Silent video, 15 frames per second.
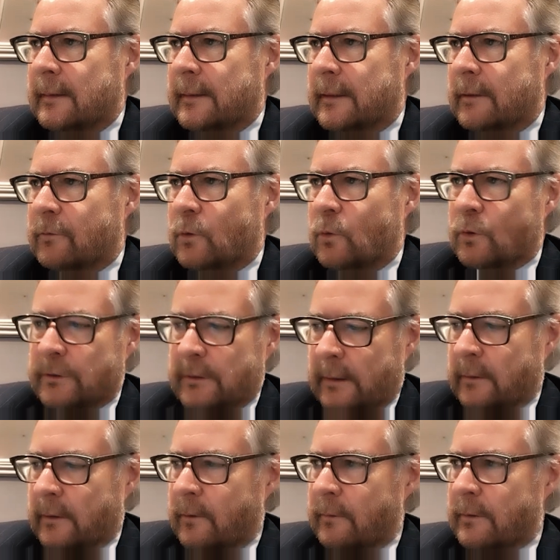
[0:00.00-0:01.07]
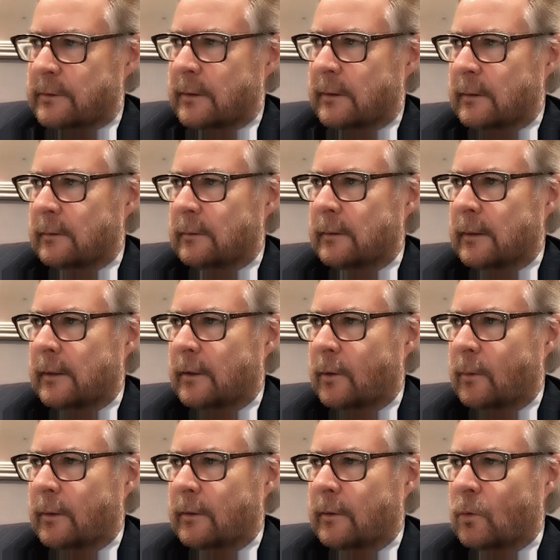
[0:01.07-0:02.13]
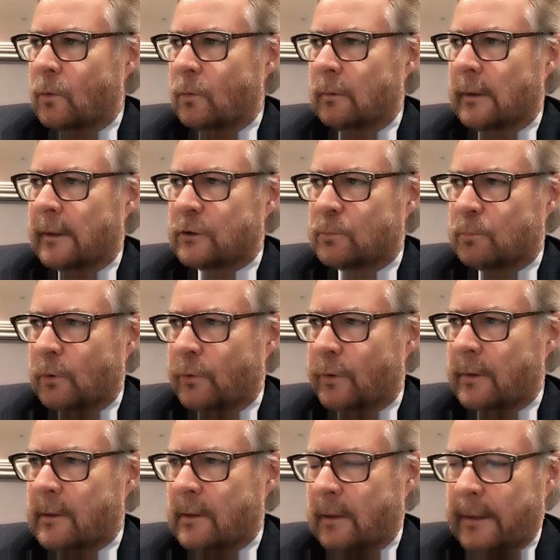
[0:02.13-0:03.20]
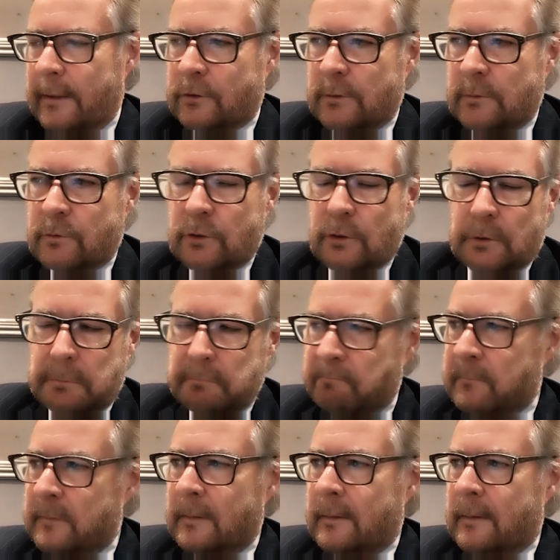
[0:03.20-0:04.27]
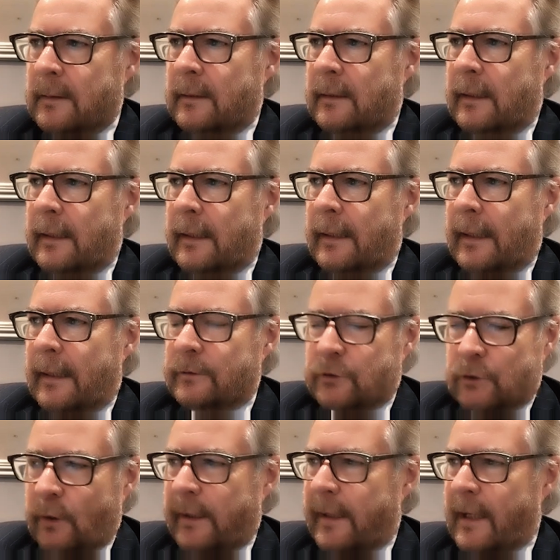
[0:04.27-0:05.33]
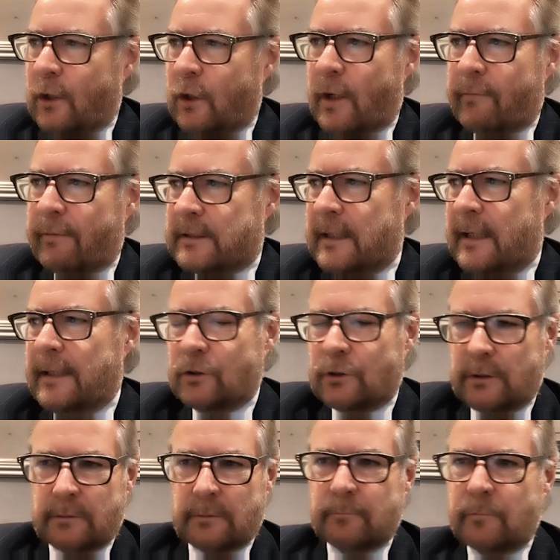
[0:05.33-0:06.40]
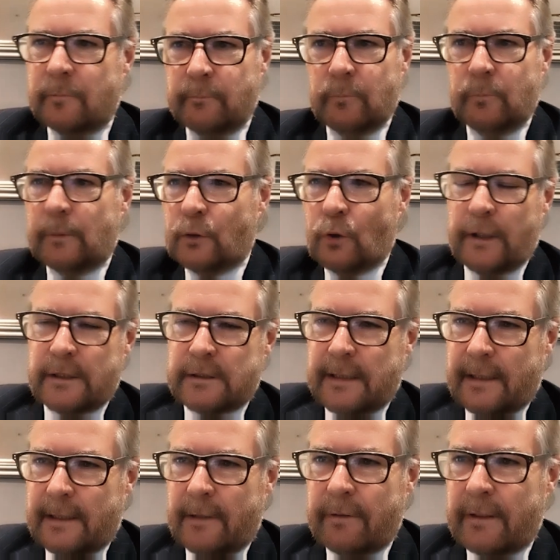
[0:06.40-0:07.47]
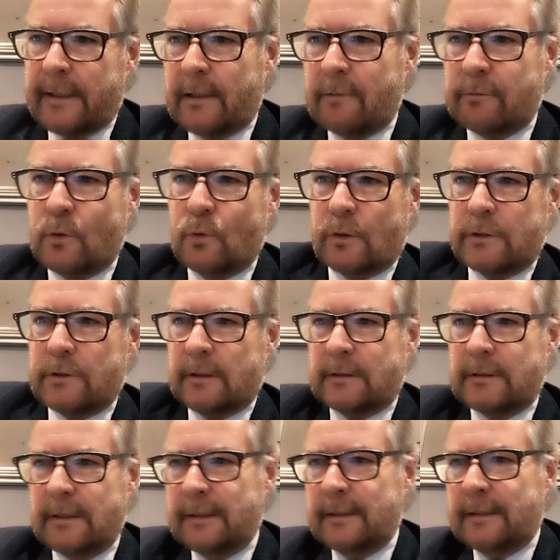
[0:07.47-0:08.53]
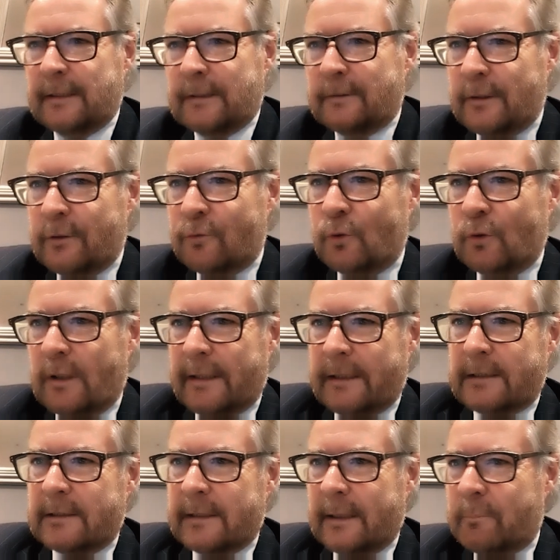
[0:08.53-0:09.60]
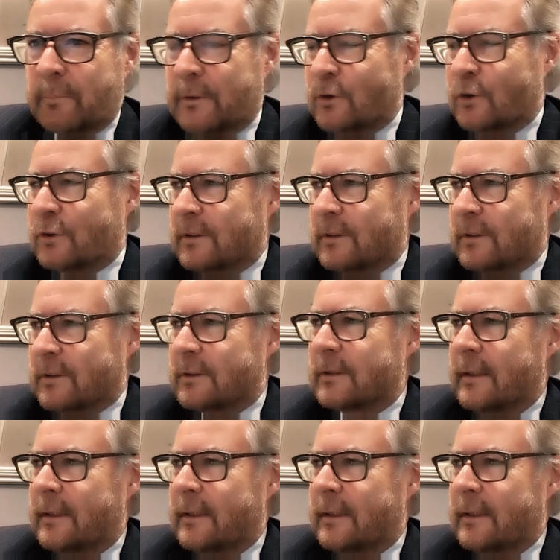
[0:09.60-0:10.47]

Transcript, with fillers: and of course that now is a, now in the whole Explorer collection. So mm. uh, it's going to get a lot of attention. We're going to sell everything, of course, that uh, that Rolex uh, produces,